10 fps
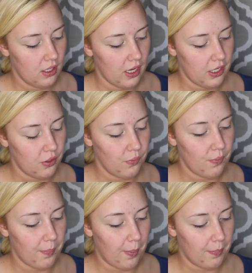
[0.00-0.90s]
I don't
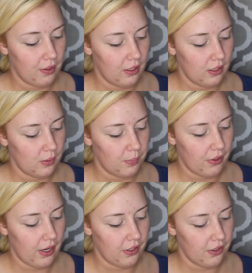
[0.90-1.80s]
remember the
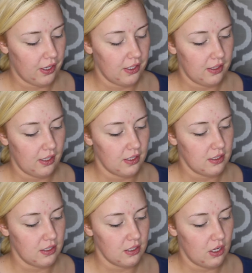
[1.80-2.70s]
brand or anything
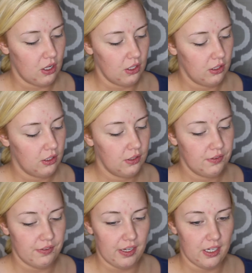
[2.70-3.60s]
because it's all
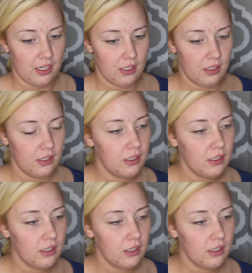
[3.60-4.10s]
faded.